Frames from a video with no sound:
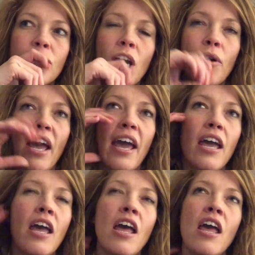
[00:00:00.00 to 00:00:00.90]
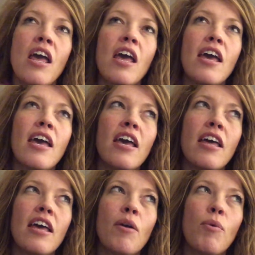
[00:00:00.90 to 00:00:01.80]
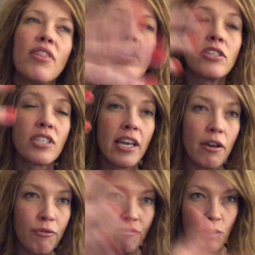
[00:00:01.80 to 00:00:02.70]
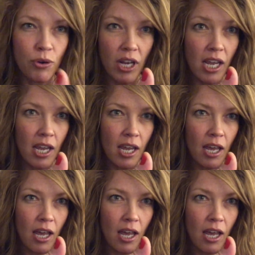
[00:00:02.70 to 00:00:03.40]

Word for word: okay, when there's like a foodie